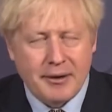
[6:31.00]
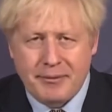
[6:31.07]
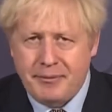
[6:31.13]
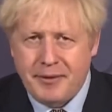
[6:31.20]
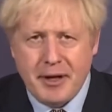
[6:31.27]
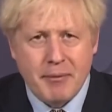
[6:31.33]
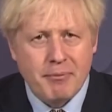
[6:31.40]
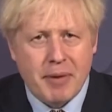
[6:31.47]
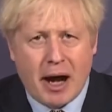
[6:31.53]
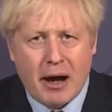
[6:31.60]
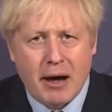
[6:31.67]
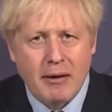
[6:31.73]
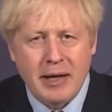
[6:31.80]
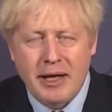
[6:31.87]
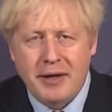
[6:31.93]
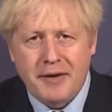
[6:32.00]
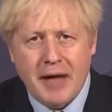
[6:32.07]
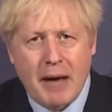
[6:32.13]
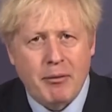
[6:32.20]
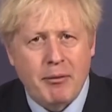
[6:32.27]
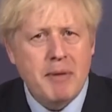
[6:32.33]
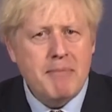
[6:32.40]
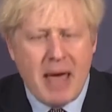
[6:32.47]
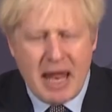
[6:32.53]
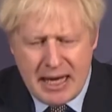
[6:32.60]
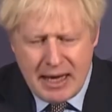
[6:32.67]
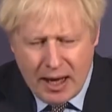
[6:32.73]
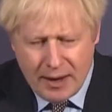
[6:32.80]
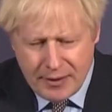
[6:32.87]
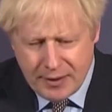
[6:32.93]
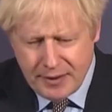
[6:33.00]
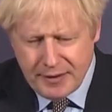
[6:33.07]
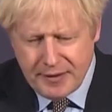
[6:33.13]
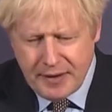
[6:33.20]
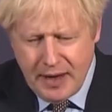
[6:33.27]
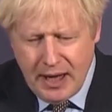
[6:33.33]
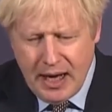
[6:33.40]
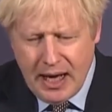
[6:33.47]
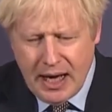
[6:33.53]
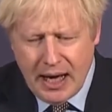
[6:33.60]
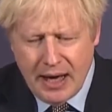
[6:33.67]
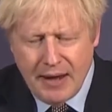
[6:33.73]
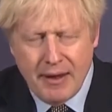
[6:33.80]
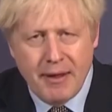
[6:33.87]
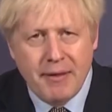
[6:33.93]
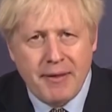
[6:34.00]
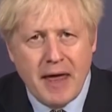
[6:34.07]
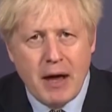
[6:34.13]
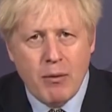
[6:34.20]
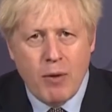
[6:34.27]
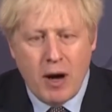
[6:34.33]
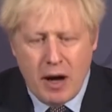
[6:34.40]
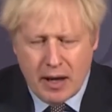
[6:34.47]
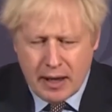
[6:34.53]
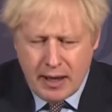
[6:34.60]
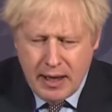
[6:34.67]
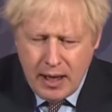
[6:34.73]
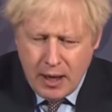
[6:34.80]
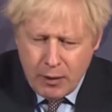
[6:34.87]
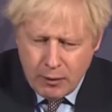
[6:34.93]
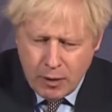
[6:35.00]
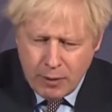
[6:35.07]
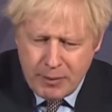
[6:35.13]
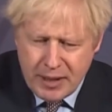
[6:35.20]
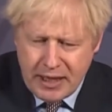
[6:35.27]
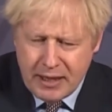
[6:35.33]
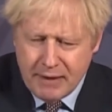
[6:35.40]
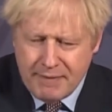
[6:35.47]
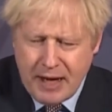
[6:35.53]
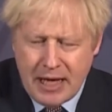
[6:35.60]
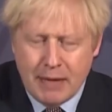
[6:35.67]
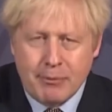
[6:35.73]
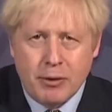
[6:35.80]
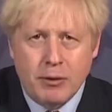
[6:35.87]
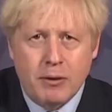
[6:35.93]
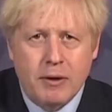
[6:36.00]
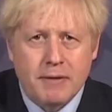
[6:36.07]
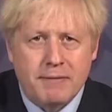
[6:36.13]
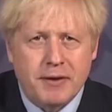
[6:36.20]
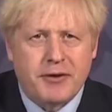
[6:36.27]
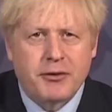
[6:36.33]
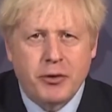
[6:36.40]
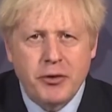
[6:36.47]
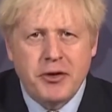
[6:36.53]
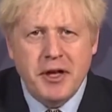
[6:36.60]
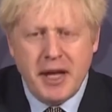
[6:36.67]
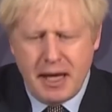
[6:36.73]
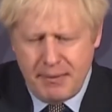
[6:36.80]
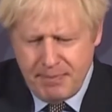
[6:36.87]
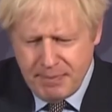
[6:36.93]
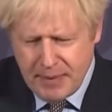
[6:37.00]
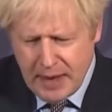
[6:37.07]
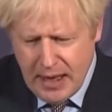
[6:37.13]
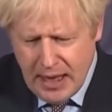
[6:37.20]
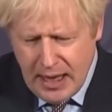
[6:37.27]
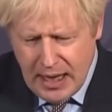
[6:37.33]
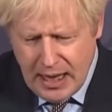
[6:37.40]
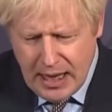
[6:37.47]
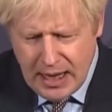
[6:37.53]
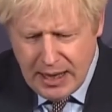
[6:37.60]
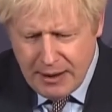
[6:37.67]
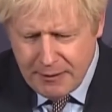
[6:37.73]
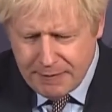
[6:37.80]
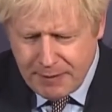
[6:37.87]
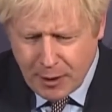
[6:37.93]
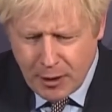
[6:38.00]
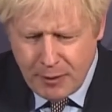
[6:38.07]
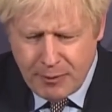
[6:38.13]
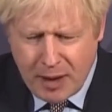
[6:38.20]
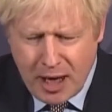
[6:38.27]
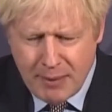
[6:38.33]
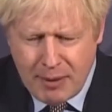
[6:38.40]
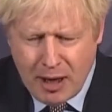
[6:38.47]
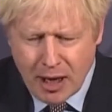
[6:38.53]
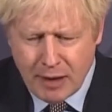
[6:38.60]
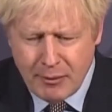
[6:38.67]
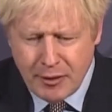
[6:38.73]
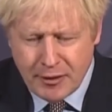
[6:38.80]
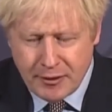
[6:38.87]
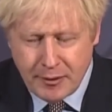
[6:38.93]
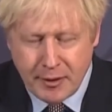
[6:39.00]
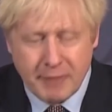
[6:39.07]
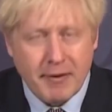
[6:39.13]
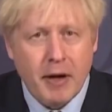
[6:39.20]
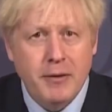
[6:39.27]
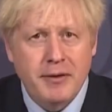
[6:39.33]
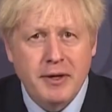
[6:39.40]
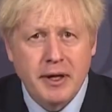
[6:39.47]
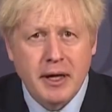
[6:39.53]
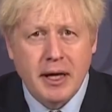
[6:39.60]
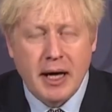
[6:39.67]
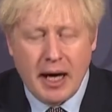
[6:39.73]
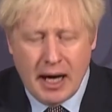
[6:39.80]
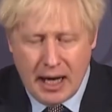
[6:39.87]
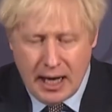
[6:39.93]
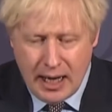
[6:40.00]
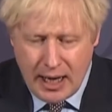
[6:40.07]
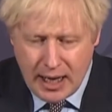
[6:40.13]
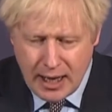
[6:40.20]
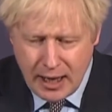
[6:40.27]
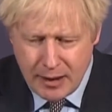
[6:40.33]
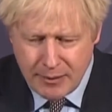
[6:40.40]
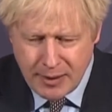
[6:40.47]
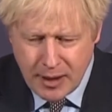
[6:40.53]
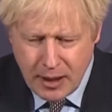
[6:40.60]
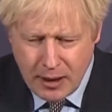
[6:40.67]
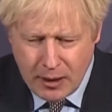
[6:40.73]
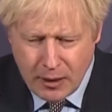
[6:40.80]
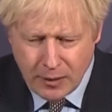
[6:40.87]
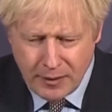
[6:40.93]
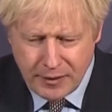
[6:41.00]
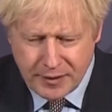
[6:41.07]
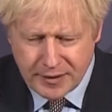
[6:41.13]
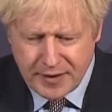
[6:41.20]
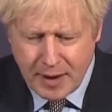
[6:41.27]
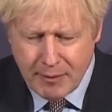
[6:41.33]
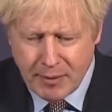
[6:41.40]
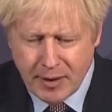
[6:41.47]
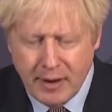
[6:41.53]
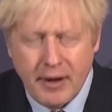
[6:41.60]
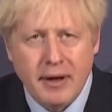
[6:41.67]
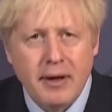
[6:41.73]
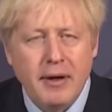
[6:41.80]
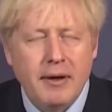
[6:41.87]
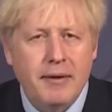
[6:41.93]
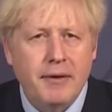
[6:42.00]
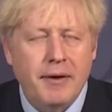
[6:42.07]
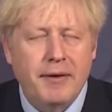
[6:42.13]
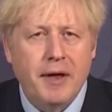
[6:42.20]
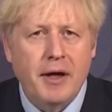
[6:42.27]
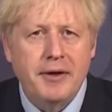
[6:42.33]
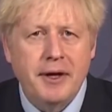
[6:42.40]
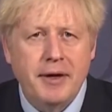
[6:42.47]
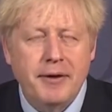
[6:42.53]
Tim Barrow, Lindsay Appleby, many others. Their work will be available for scrutiny, followed by a parliamentary vote, I hope, on December the 30th.